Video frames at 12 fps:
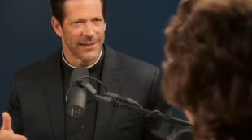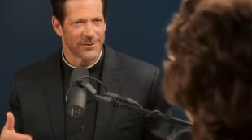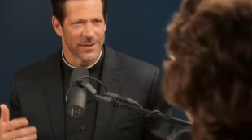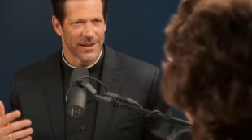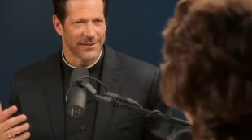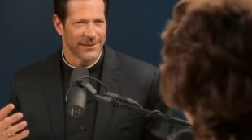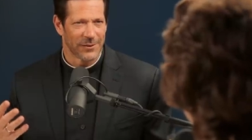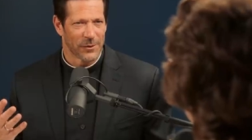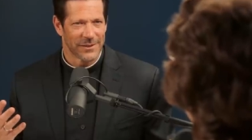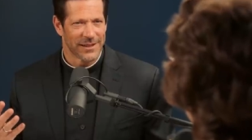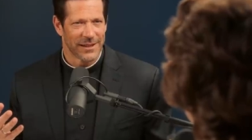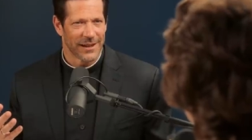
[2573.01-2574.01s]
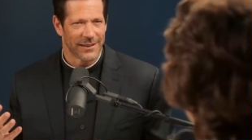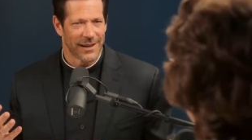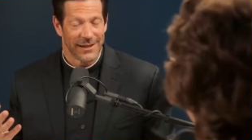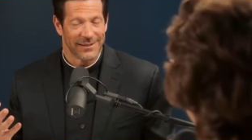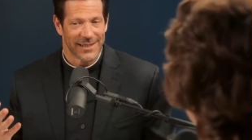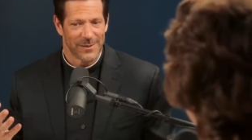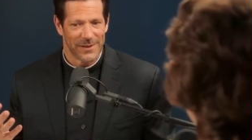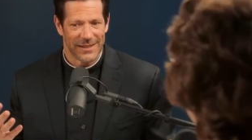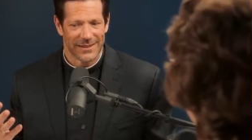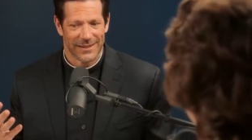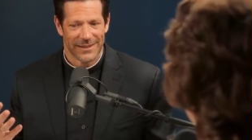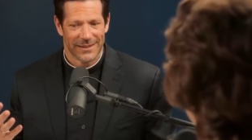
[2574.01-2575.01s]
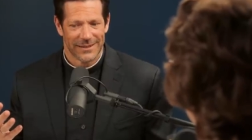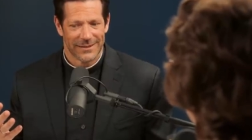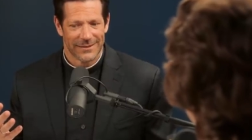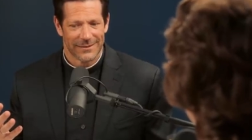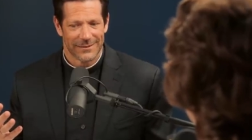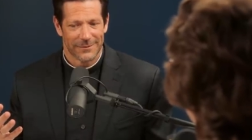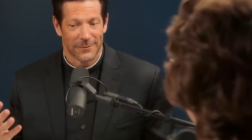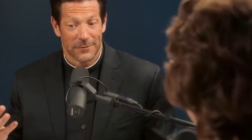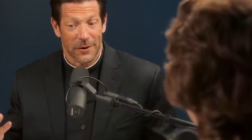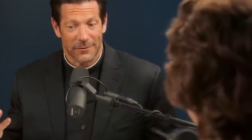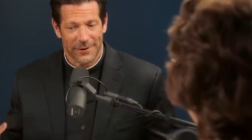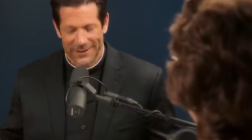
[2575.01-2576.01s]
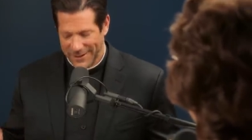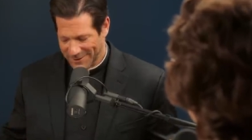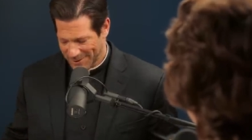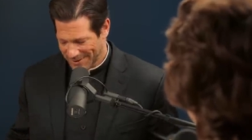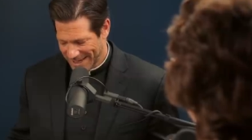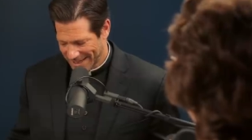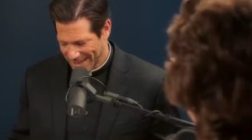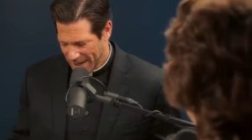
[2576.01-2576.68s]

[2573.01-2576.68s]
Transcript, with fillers: And so that of course the height's going to be love, as you said.